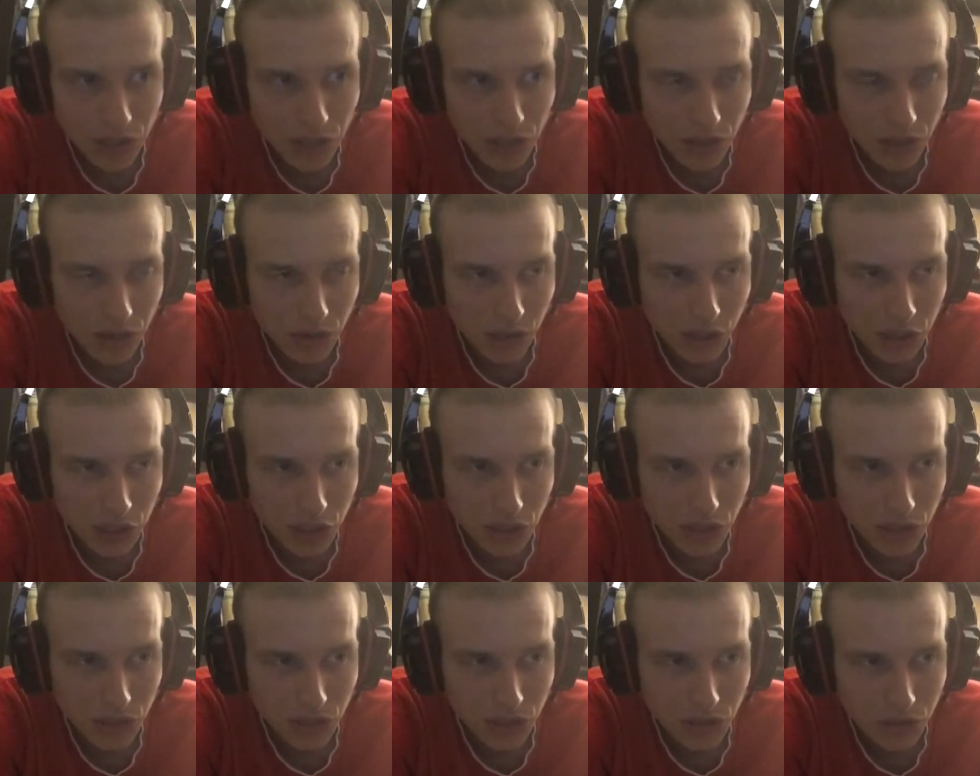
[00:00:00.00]
The question
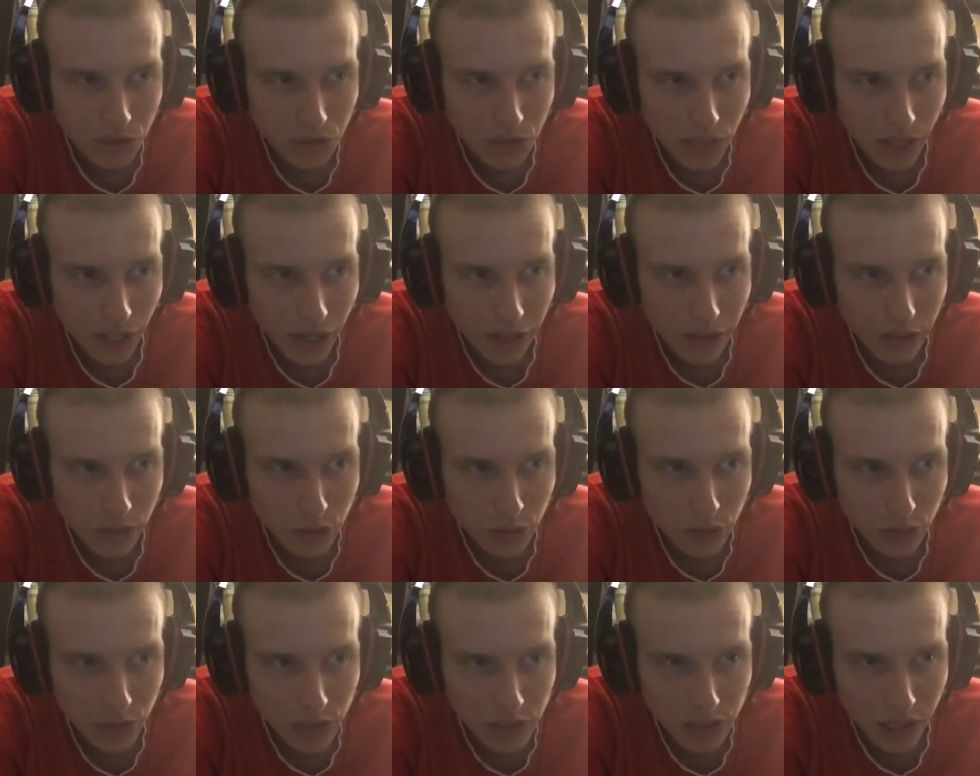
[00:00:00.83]
is, do the Dodgers
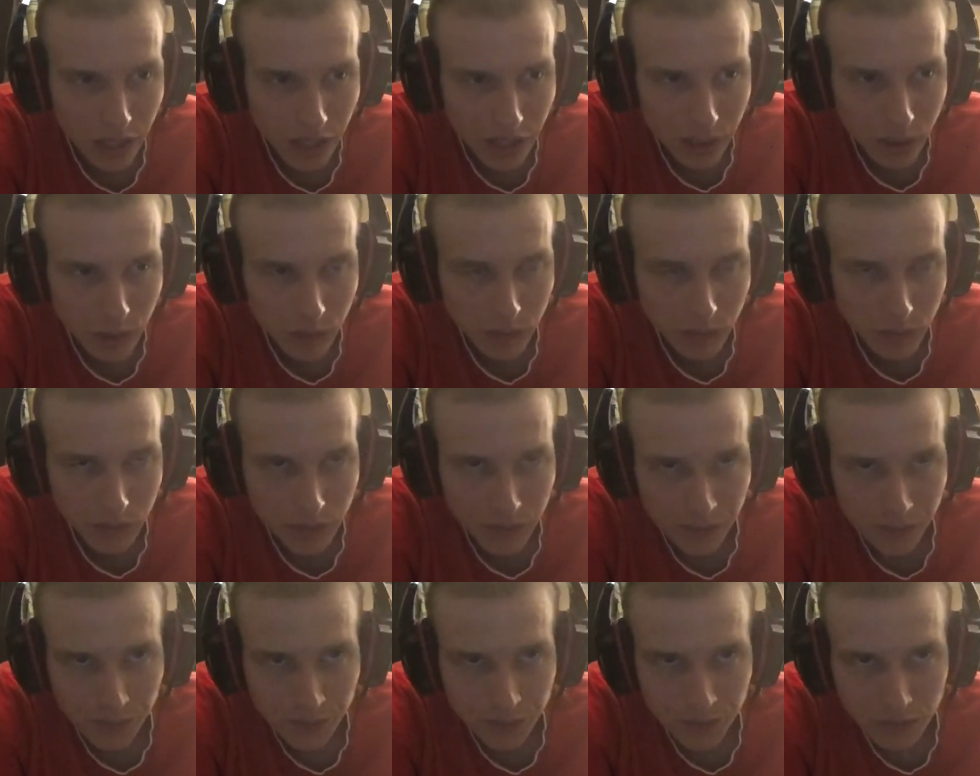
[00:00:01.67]
re-sign him?
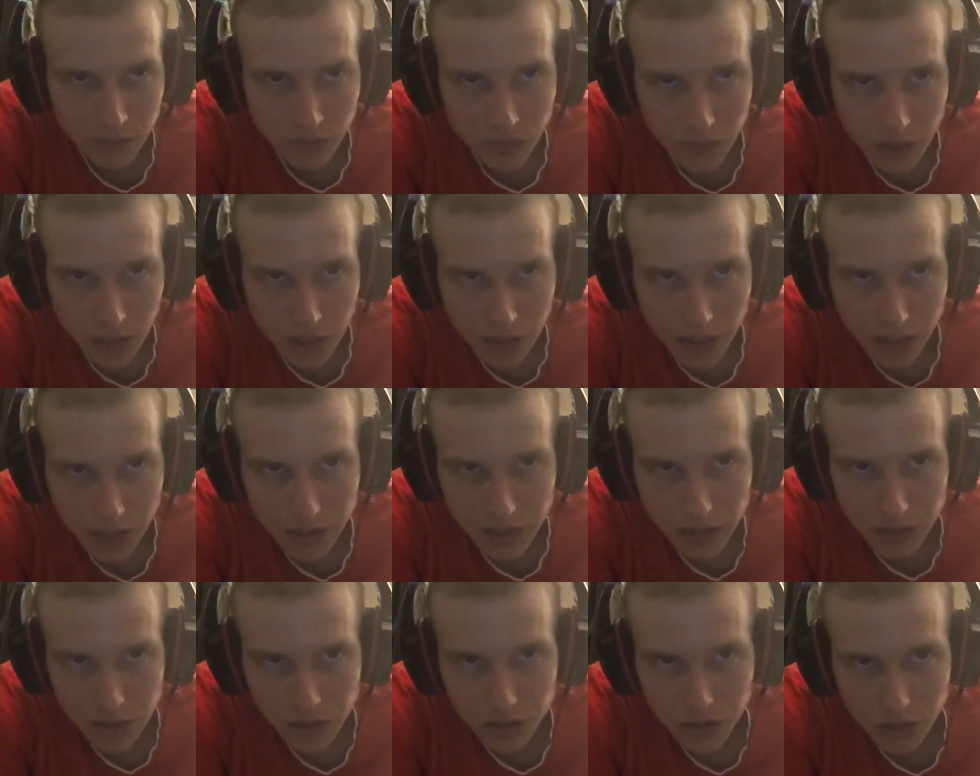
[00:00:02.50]
That's
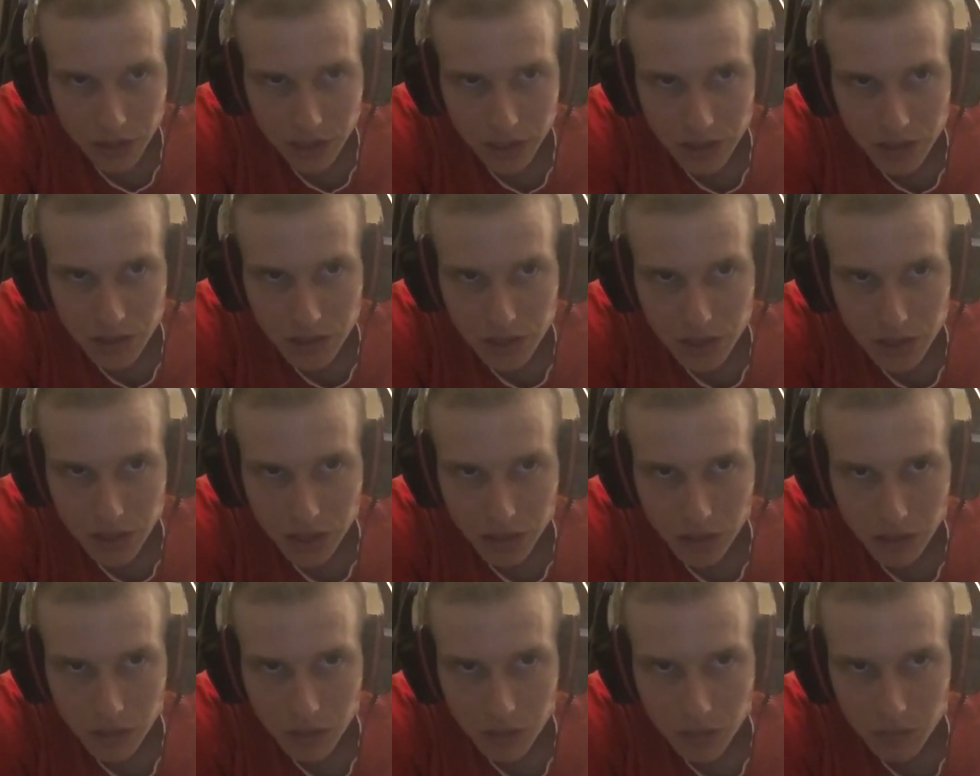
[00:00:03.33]
interesting to see.